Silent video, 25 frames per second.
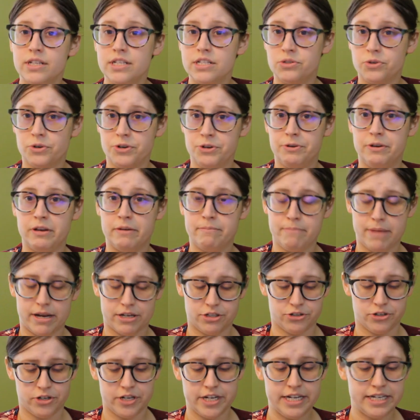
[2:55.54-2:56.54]
this or you can
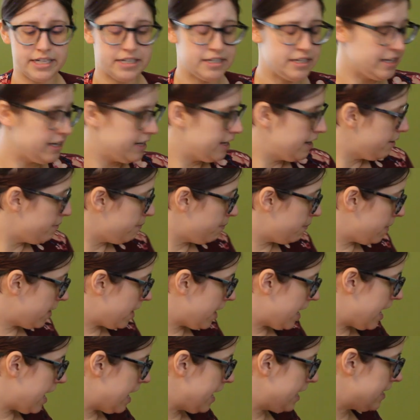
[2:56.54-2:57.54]
measure it,
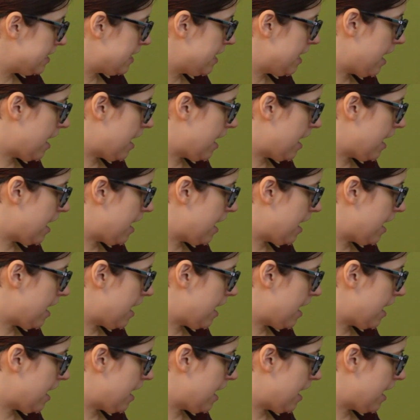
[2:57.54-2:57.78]
but